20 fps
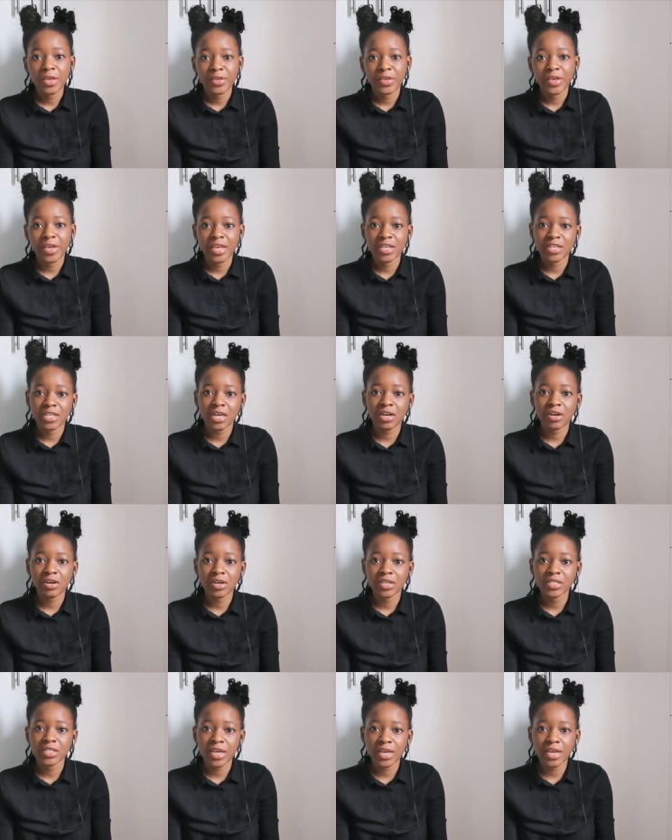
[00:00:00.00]
You can check out
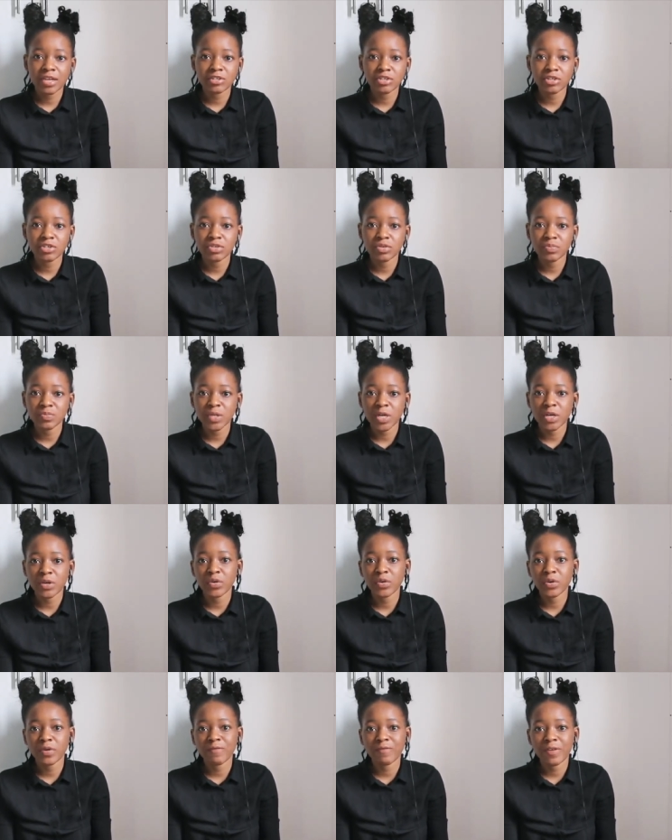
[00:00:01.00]
our second YouTube
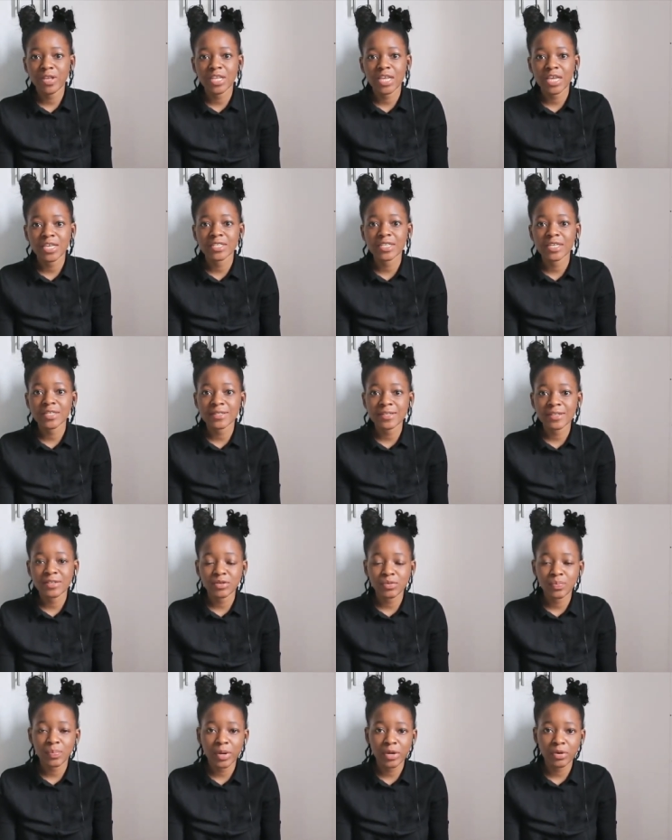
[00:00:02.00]
channel called Funny and Jesse
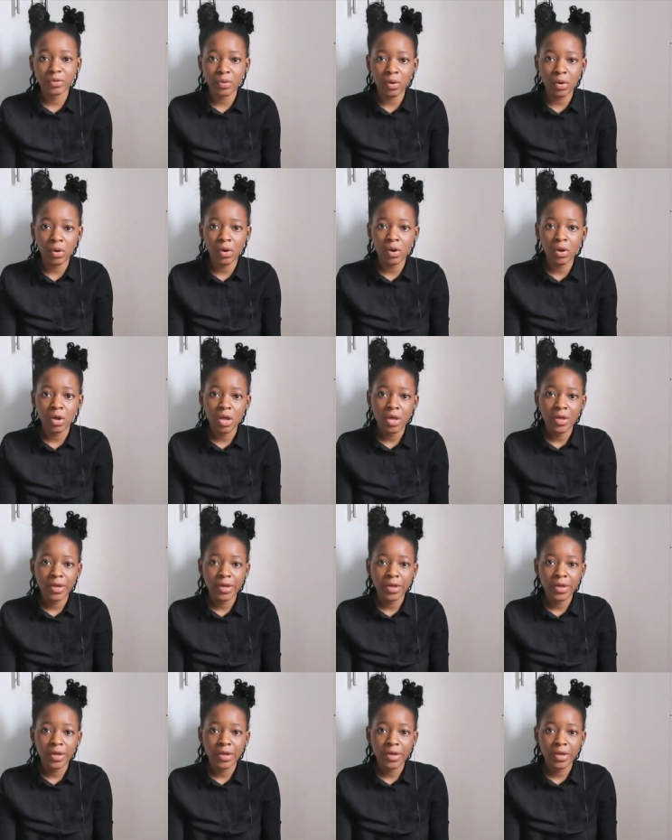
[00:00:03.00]
two point oh.